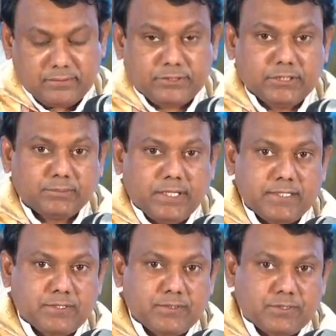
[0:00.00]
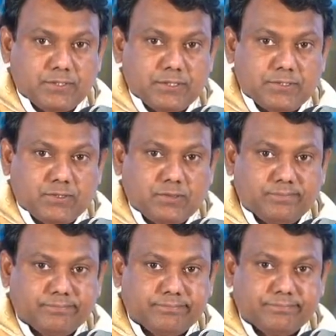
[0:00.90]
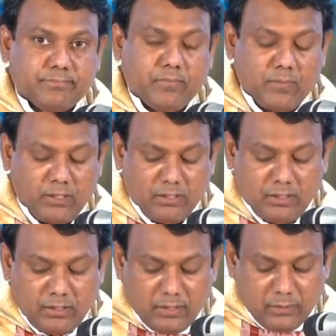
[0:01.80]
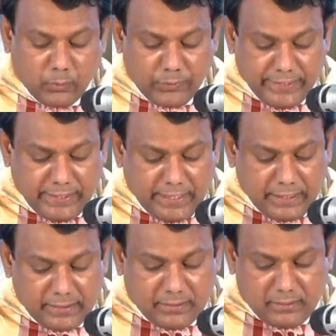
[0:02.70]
Dear brothers and sisters, we